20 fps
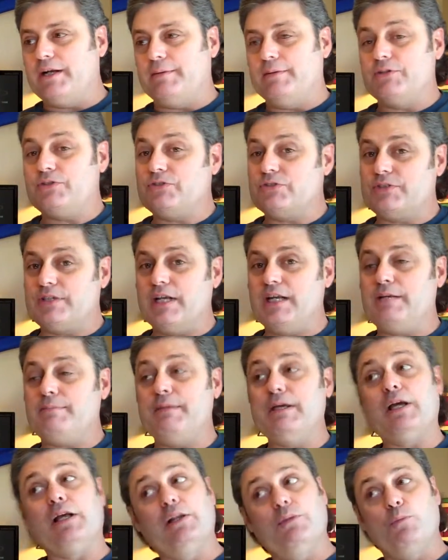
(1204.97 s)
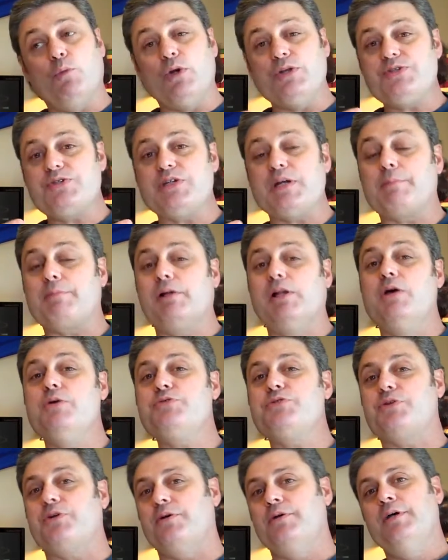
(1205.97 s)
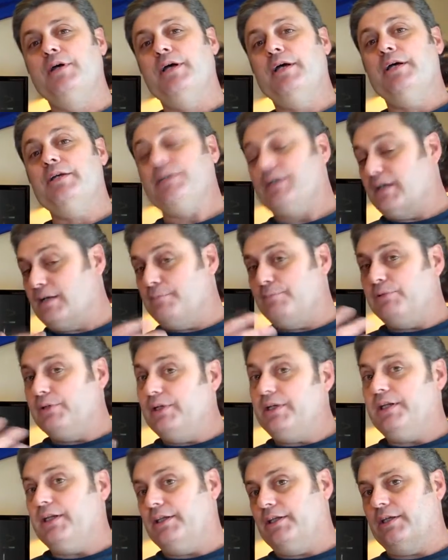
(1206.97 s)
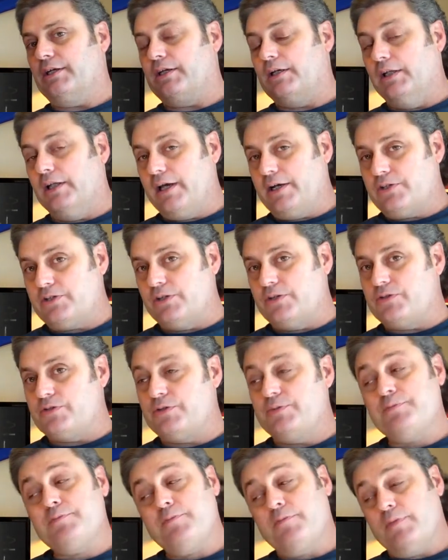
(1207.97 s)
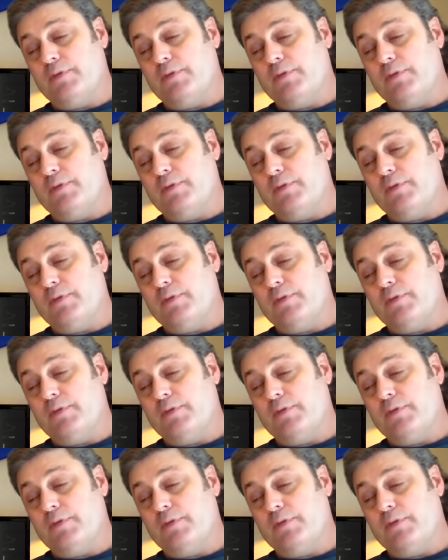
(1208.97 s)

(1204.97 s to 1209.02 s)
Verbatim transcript: And this is getting me one step closer to completing the collections